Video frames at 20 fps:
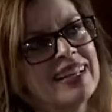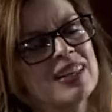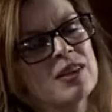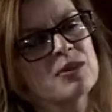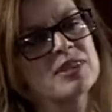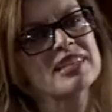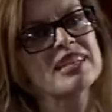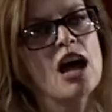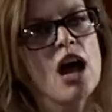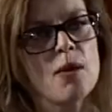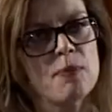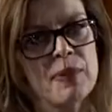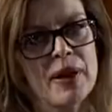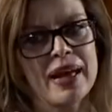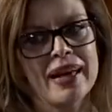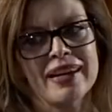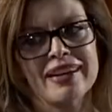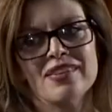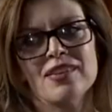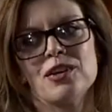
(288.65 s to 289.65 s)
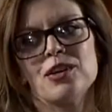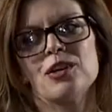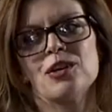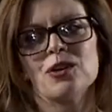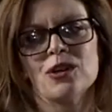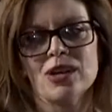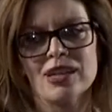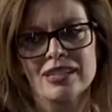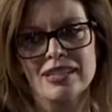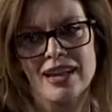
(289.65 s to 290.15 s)
There was an op-ed in the New
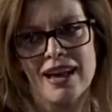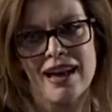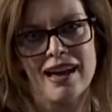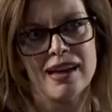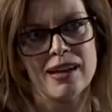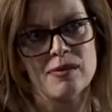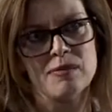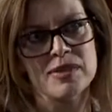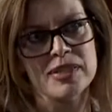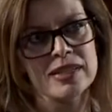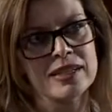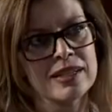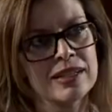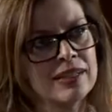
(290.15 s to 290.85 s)
York Times